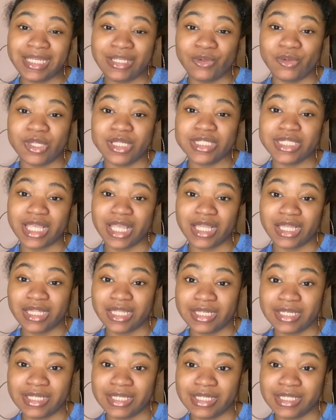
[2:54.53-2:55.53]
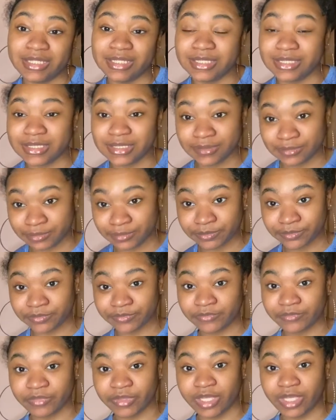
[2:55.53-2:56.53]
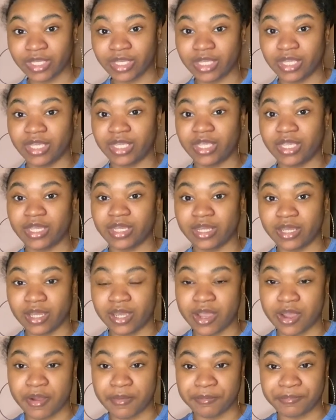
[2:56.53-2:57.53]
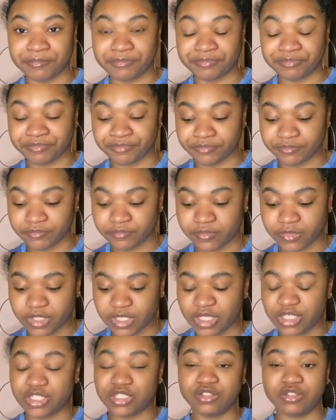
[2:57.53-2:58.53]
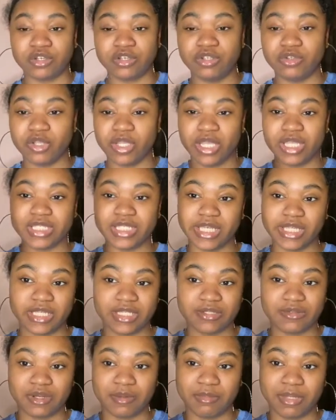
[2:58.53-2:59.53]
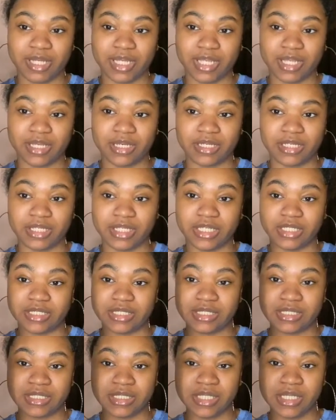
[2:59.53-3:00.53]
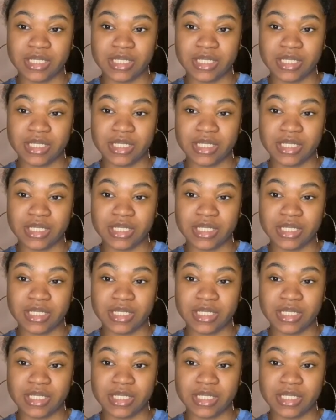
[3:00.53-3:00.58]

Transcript: You can take these and um because you know you can't take this on a plane unless